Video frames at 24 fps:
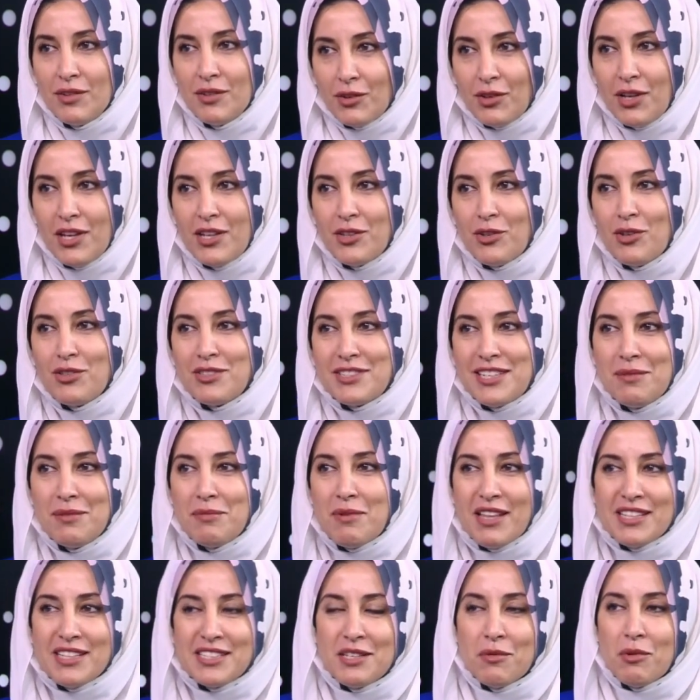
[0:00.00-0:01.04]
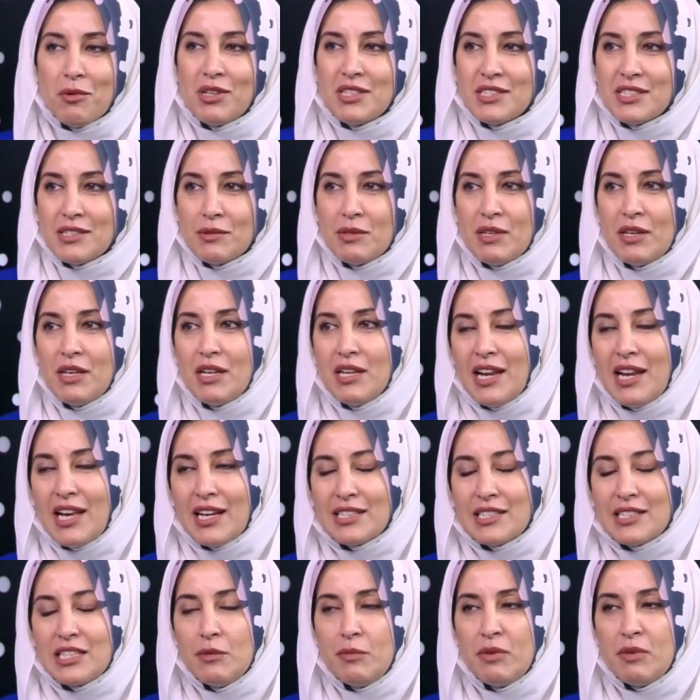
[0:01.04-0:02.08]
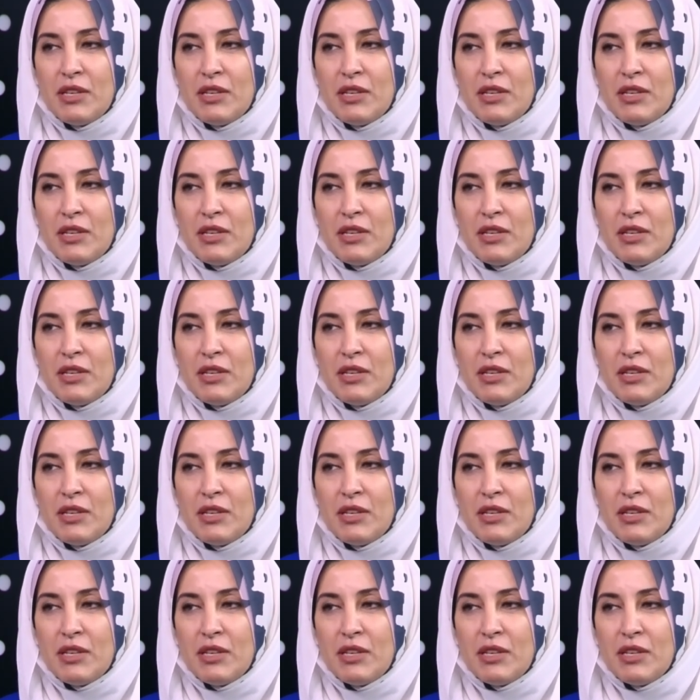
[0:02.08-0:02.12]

Okay, don't tell me that someone is like sleeping